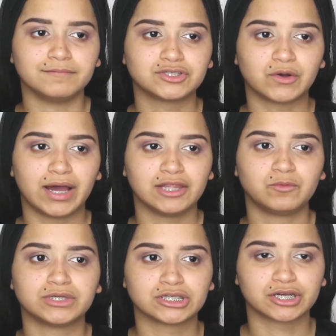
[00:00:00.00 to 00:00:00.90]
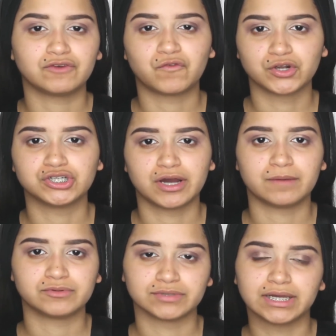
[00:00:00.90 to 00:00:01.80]
So I was looking for
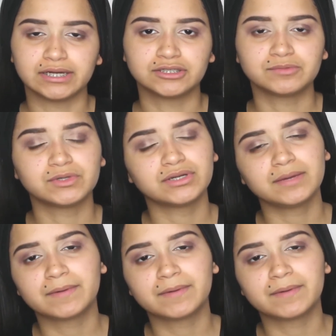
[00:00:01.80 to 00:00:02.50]
jobs related to beauty,